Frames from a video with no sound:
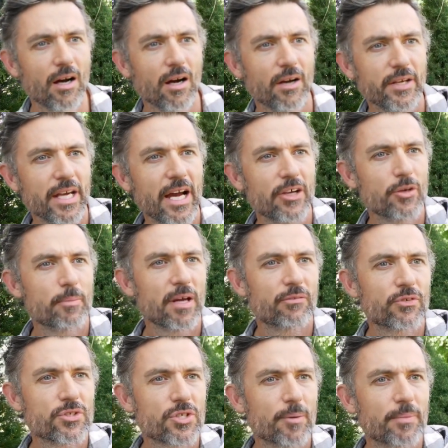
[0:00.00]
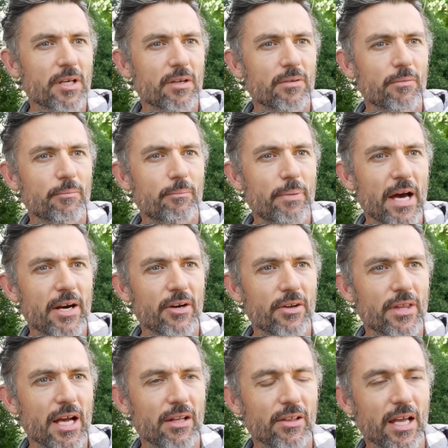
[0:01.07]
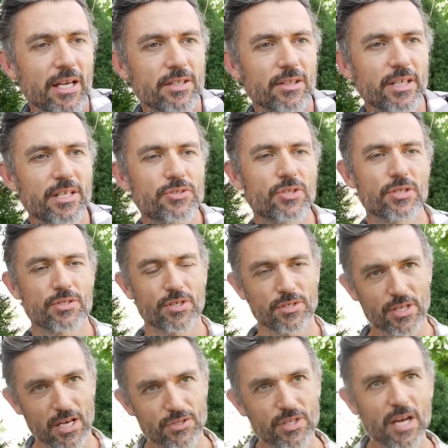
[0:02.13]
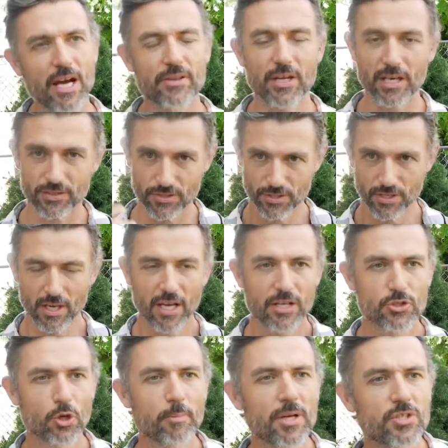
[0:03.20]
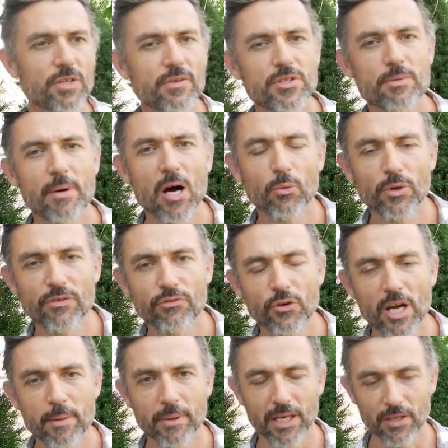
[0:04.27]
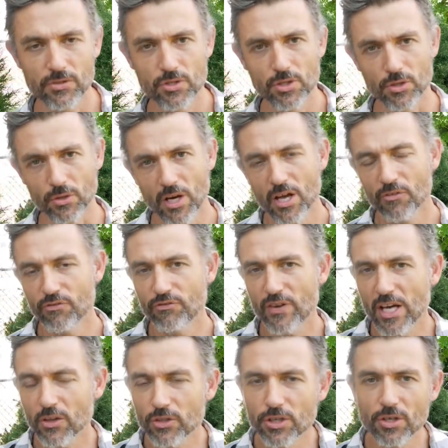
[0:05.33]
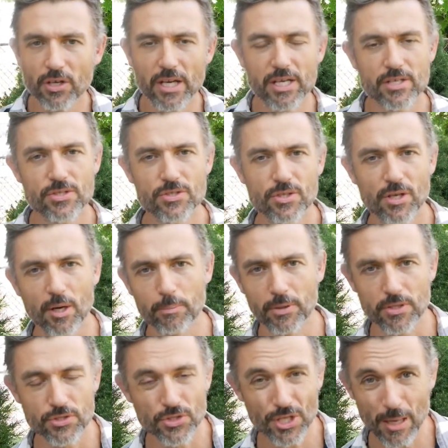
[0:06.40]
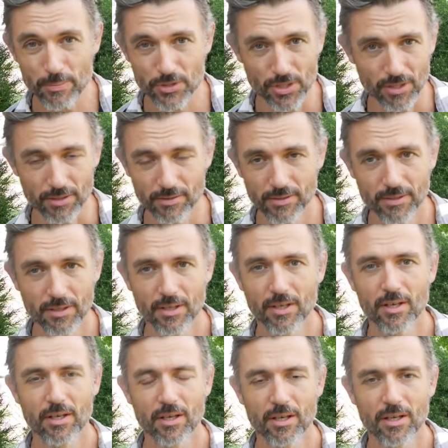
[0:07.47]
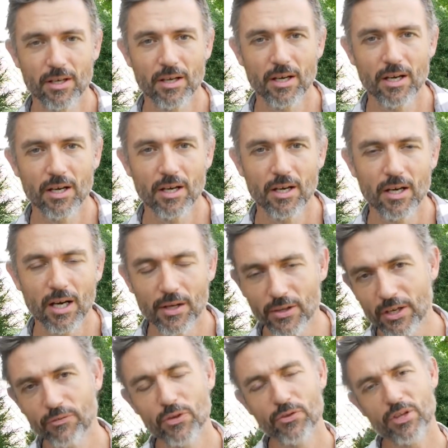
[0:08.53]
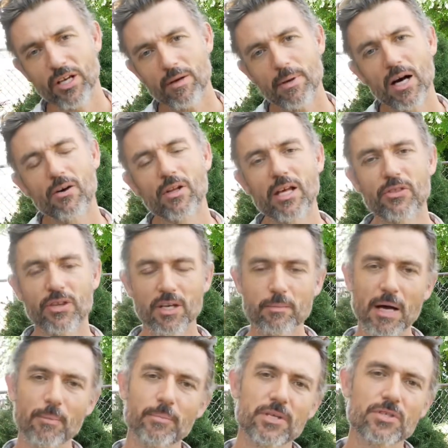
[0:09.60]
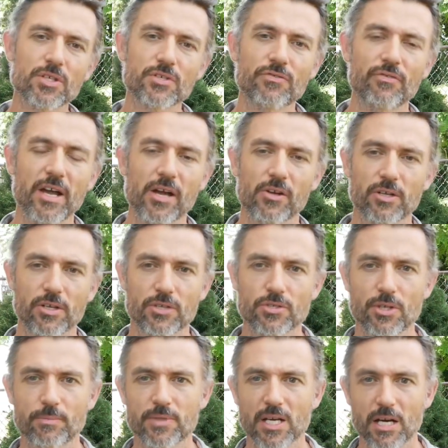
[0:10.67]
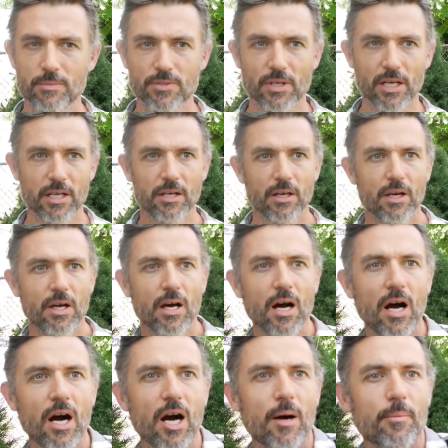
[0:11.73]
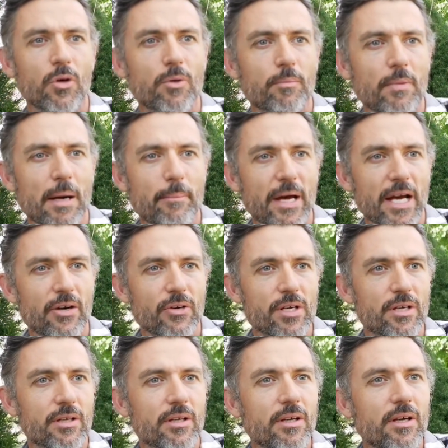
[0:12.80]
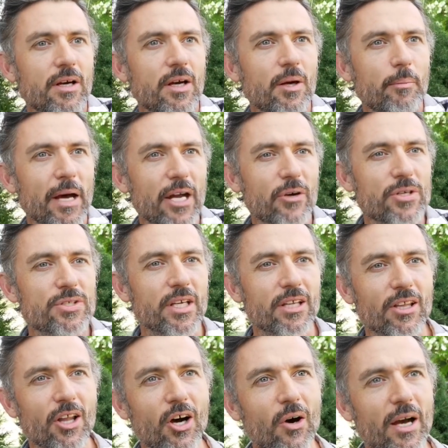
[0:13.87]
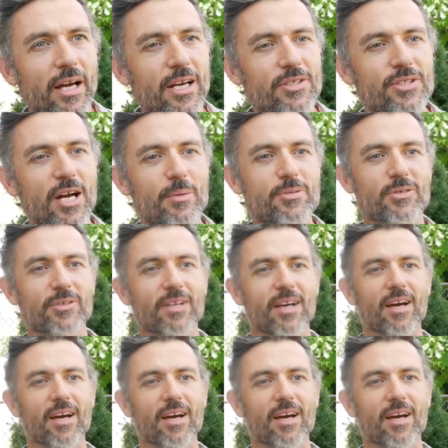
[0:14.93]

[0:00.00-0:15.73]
Yeah, you're meant for something better that leads to success. Yeah, it's so much of it's about reframing it too. Failure is a perception. If you think about business failures sometimes, like, my battery's getting low, I got to stop soon.